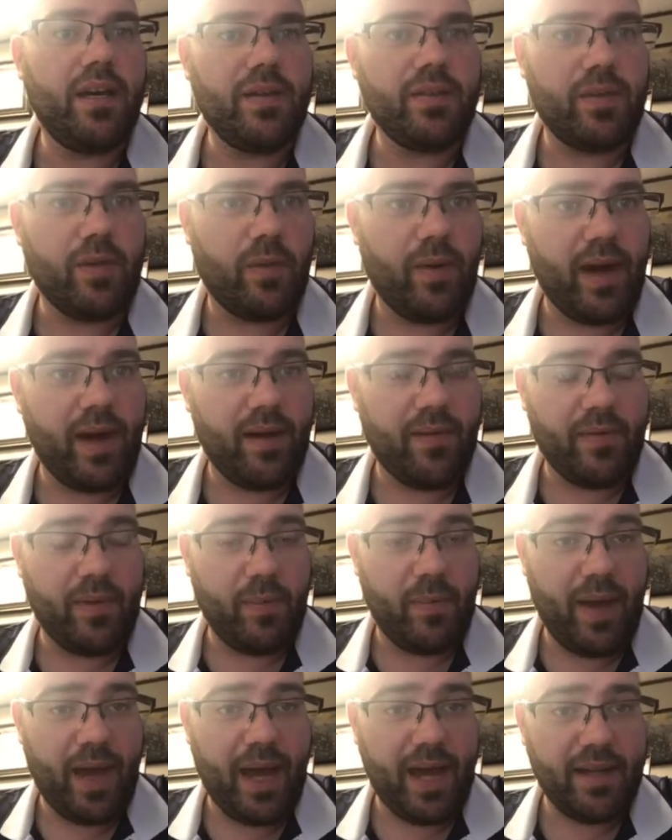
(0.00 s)
So right off the
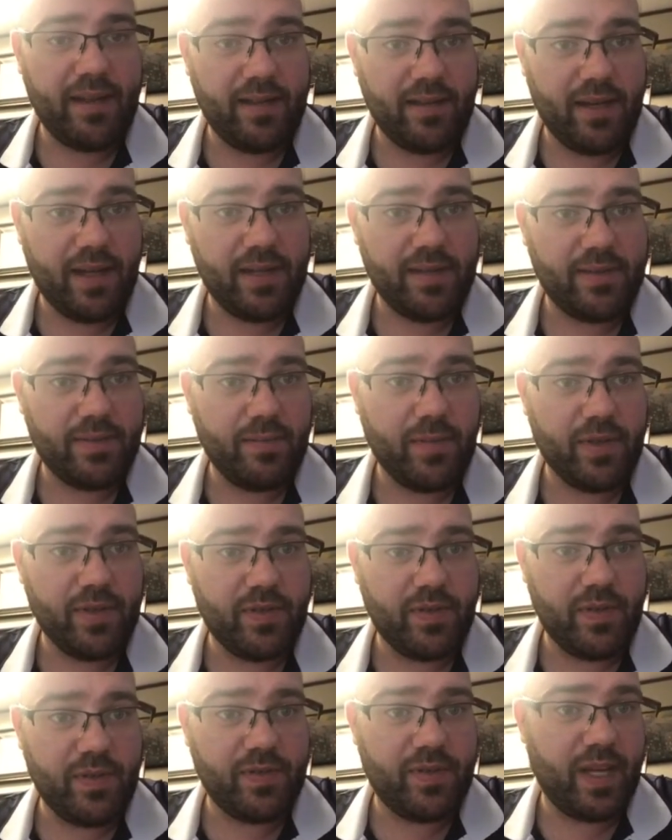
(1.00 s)
bat, you guys,
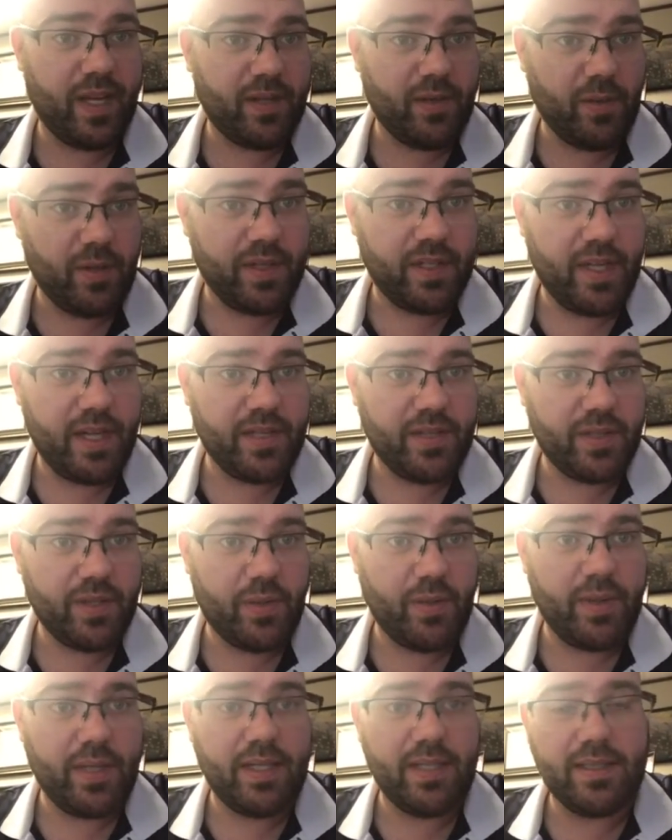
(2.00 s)
most of you have taken the orientation
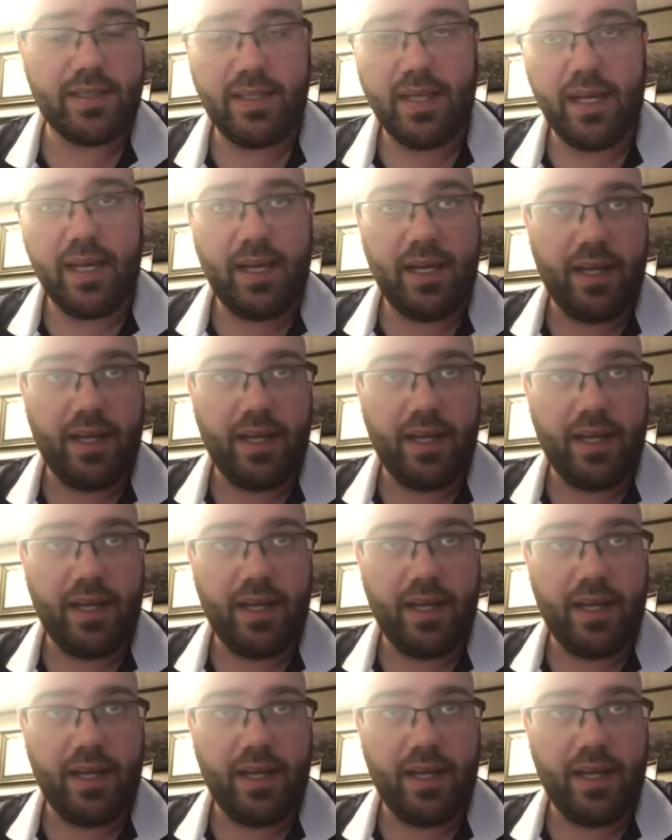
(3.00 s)
quiz.